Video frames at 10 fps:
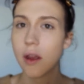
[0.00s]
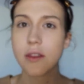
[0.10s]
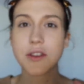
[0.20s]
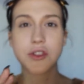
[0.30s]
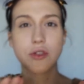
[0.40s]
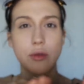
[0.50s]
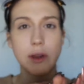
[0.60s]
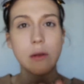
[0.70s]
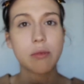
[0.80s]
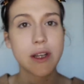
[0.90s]
The
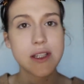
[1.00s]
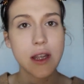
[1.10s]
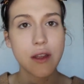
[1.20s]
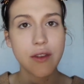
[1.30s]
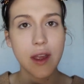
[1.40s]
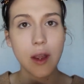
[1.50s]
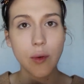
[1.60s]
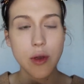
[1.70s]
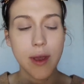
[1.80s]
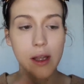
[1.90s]
screen printing thing
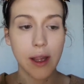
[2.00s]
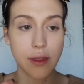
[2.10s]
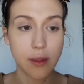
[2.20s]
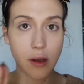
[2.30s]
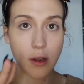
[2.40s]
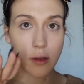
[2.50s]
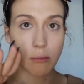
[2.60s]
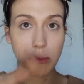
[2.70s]
where you get like the